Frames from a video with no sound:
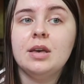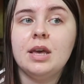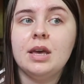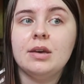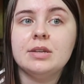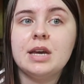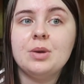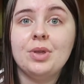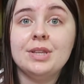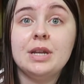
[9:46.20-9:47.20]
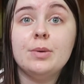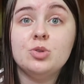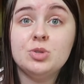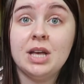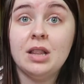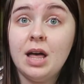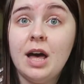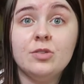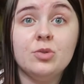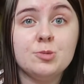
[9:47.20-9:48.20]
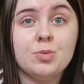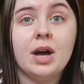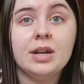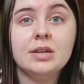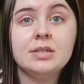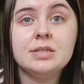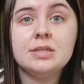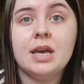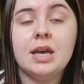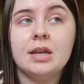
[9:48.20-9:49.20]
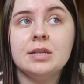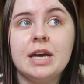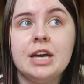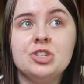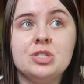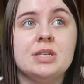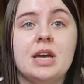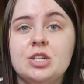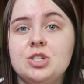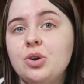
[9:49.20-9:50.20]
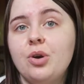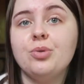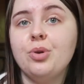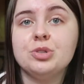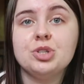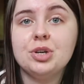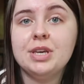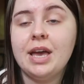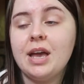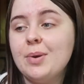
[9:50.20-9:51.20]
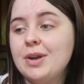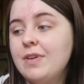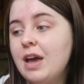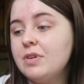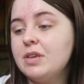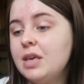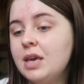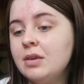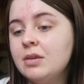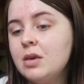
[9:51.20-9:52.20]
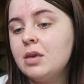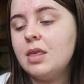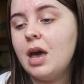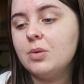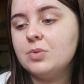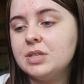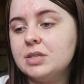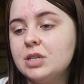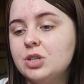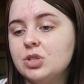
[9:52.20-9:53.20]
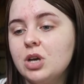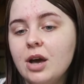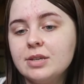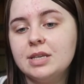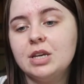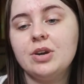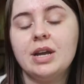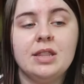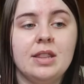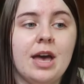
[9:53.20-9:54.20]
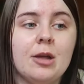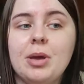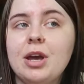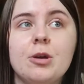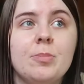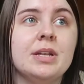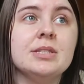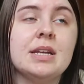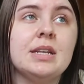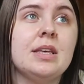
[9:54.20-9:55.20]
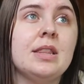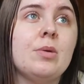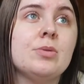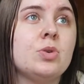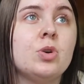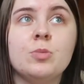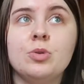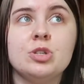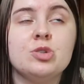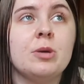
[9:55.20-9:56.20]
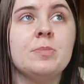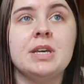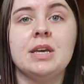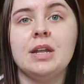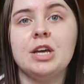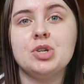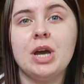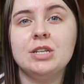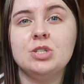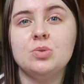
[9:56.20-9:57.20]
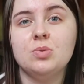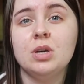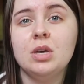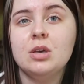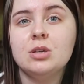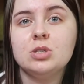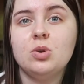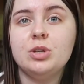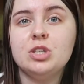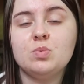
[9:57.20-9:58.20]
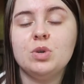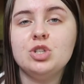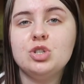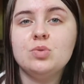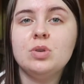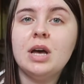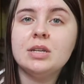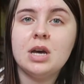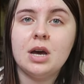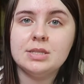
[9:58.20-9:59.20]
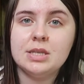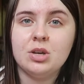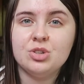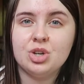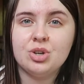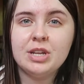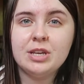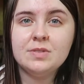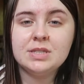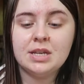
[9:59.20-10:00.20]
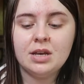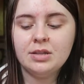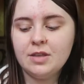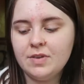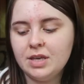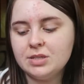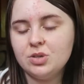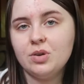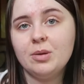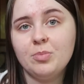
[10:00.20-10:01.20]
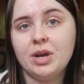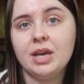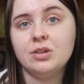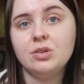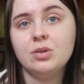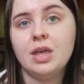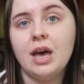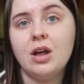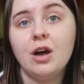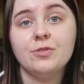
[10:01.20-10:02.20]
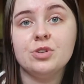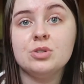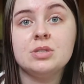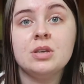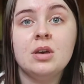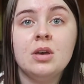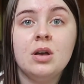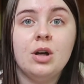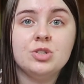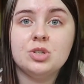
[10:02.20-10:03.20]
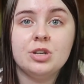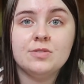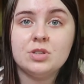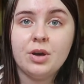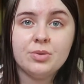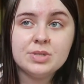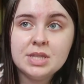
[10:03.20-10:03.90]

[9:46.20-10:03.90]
And I realized that I was using a lot of those products, and I just decided to go cold turkey. I got rid of everything that was considered toxic, or anything that had parabens, anything that was hormone disrupting, and I tried to slowly switch to non-toxic alternatives. And Young Living is a great brand that offers alternatives to all those